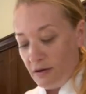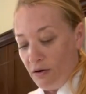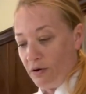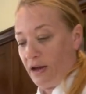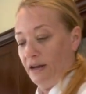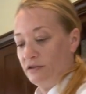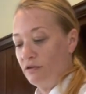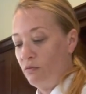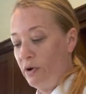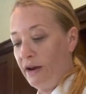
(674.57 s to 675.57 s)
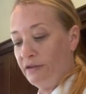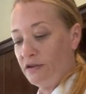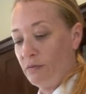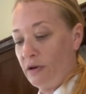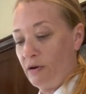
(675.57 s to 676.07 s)
Okay, so what
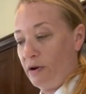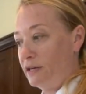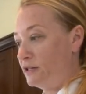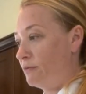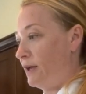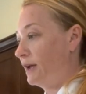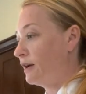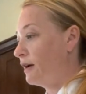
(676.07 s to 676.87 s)
else are we going to make?